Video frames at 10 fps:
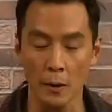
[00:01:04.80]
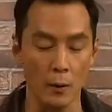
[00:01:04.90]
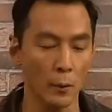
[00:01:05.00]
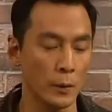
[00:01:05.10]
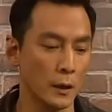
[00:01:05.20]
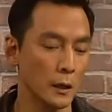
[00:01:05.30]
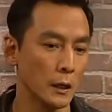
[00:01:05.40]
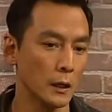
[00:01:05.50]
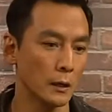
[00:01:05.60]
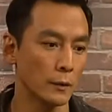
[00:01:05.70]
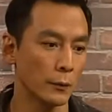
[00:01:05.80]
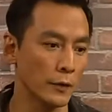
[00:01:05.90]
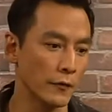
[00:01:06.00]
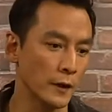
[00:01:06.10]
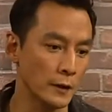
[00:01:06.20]
when
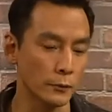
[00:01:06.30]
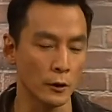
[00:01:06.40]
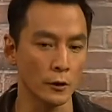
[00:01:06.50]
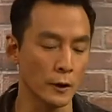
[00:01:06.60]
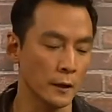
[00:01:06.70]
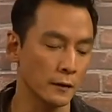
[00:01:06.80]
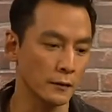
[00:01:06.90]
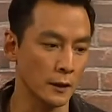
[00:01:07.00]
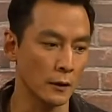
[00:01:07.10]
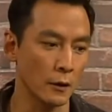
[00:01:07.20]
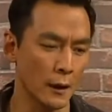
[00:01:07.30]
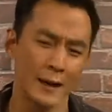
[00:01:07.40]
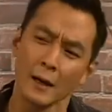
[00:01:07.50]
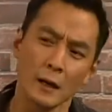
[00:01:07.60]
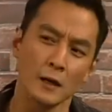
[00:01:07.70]
the fight team started looking at the scene, they're like,
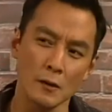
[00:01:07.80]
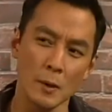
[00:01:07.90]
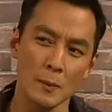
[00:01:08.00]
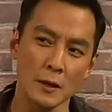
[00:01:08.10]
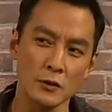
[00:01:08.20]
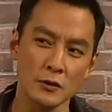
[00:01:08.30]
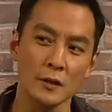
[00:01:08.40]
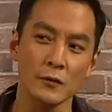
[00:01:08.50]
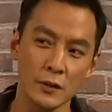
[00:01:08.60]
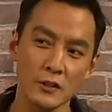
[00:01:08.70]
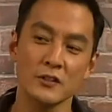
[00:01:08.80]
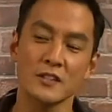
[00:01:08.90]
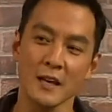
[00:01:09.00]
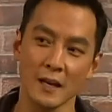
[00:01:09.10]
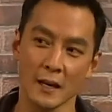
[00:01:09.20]
you know, it might be interesting if we
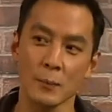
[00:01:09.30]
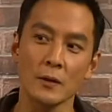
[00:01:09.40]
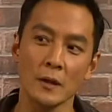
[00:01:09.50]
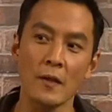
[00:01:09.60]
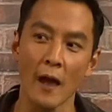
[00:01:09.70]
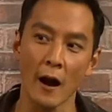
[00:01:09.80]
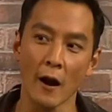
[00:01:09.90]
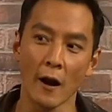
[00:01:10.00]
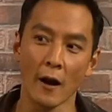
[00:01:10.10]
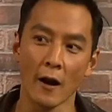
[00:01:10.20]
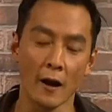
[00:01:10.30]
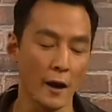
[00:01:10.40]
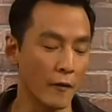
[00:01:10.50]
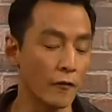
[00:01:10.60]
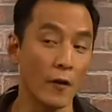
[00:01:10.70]
just kept in there
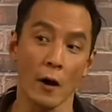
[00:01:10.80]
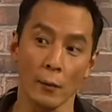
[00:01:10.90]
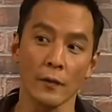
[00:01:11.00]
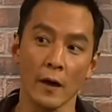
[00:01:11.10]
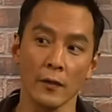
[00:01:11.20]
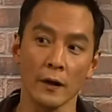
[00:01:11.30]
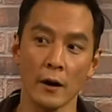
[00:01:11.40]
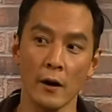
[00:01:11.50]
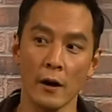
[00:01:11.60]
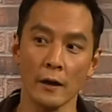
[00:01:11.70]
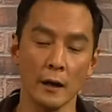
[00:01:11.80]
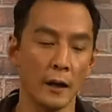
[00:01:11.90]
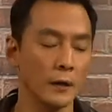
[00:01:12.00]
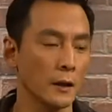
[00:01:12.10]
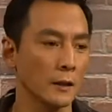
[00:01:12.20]
and fought with that thing on. And
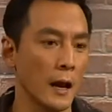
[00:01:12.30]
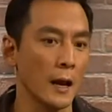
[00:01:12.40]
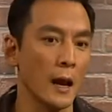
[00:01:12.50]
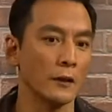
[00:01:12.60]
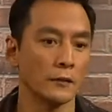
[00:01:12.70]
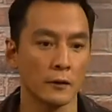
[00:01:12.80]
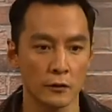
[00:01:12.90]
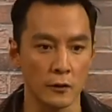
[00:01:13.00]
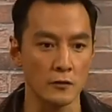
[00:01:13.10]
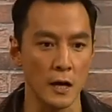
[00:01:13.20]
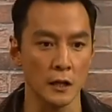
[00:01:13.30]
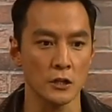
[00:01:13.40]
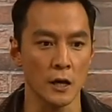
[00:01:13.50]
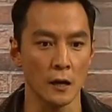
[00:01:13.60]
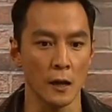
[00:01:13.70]
I think that adds the sort of Jackie
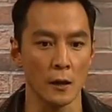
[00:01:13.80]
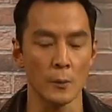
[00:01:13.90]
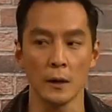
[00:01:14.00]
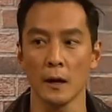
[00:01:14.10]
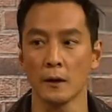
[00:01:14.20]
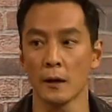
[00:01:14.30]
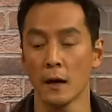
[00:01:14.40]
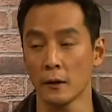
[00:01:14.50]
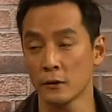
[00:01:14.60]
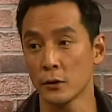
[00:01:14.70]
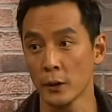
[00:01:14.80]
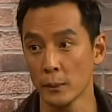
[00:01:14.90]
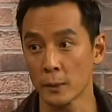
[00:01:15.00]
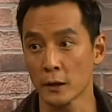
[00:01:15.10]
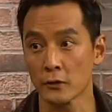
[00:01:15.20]
Chan element to
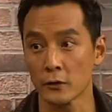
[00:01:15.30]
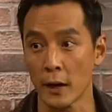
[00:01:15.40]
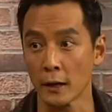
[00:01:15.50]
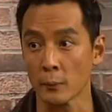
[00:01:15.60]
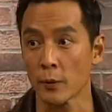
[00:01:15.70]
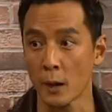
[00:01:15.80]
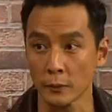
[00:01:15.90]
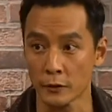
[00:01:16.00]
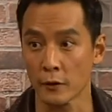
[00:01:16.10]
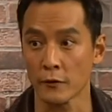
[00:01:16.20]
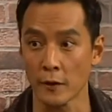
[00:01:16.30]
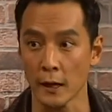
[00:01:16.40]
it because you're adding props to the fight.